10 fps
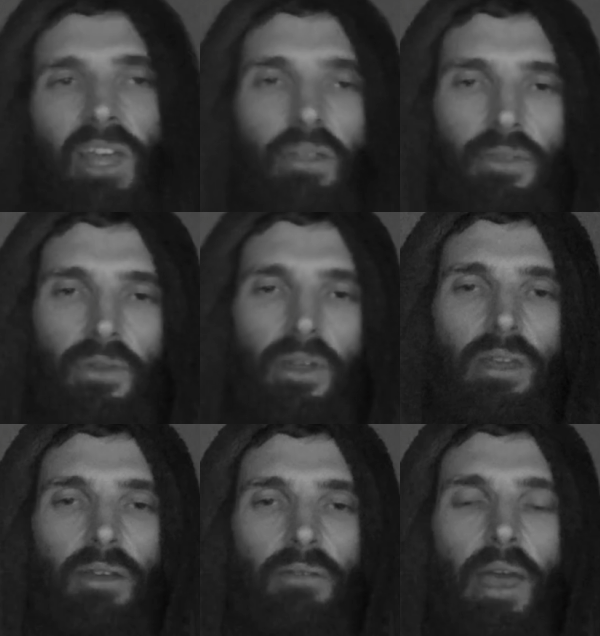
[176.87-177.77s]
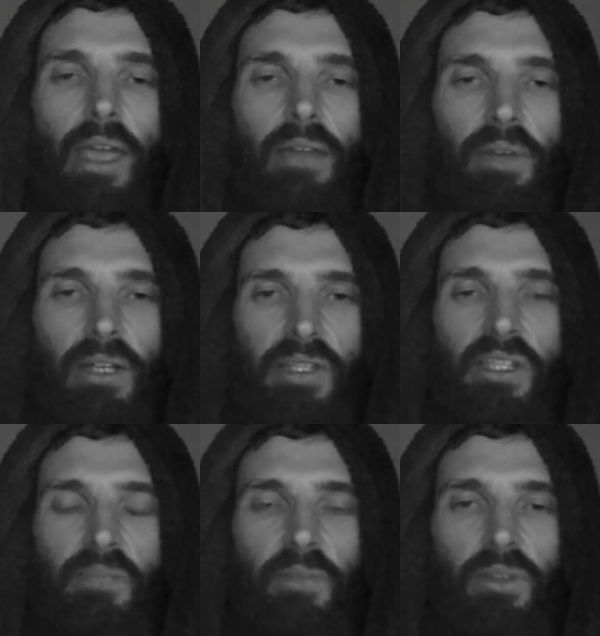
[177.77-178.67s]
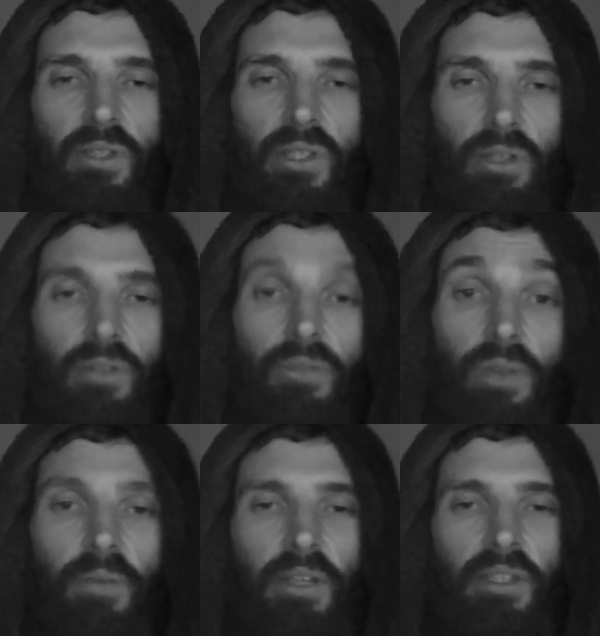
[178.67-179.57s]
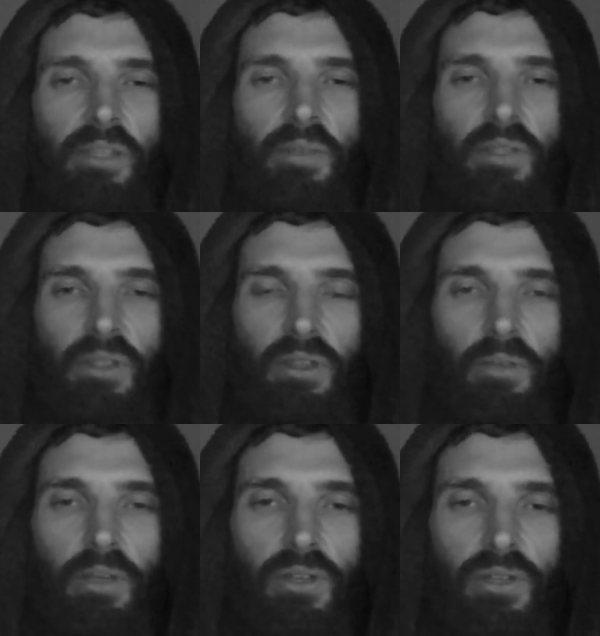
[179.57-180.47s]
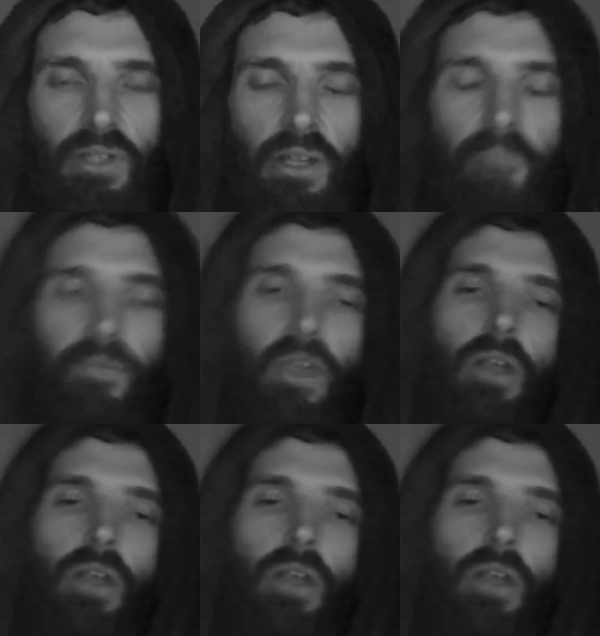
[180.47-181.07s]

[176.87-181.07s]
three main participants, or three participants that you'd be interested in.